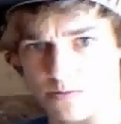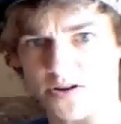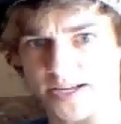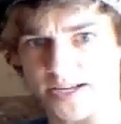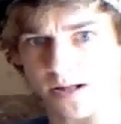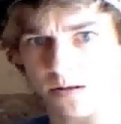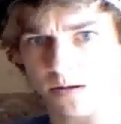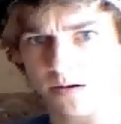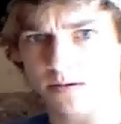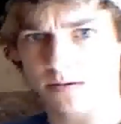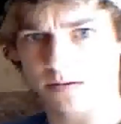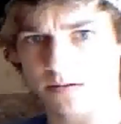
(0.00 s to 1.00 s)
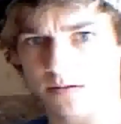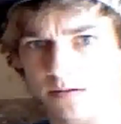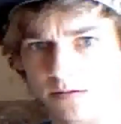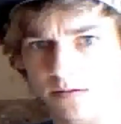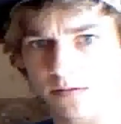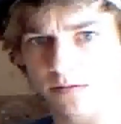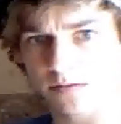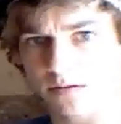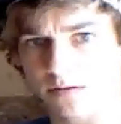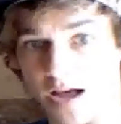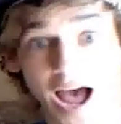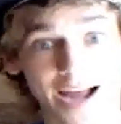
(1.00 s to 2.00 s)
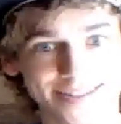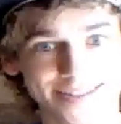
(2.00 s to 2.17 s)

They're teal. On